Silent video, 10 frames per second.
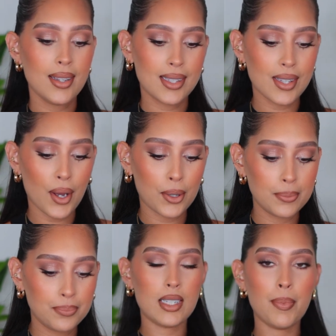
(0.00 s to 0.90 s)

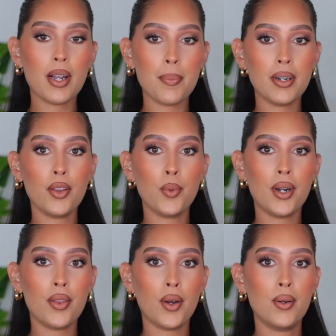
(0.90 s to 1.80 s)
So I did pick up another
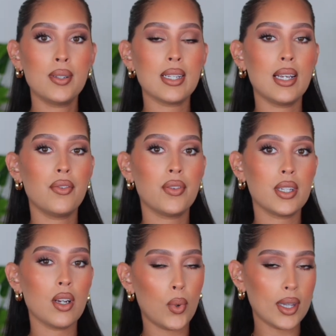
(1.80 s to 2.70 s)
one of those. If
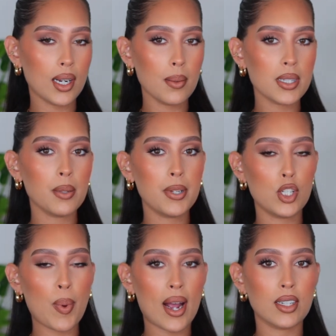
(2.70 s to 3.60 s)
the one that comes in the
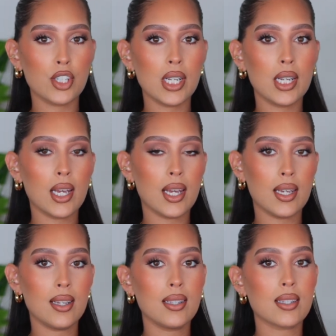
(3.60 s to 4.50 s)
peach packaging
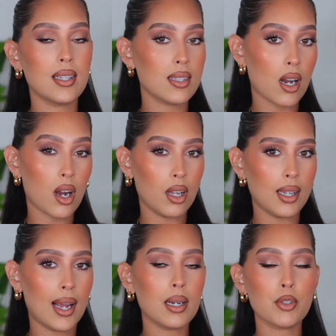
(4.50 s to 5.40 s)
is in stock
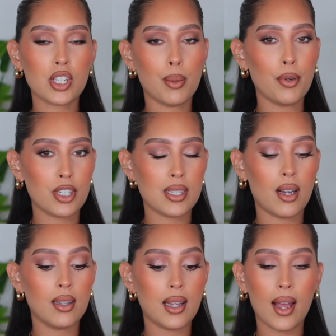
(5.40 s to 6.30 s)
online, I'm just gonna purchase
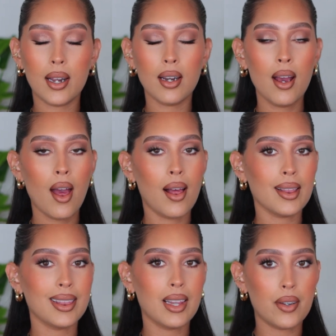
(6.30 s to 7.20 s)
it online
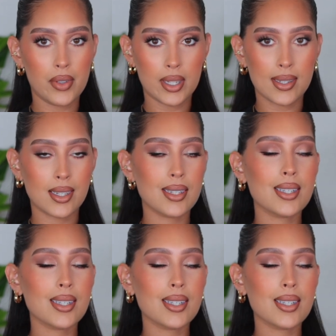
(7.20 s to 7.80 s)
love it.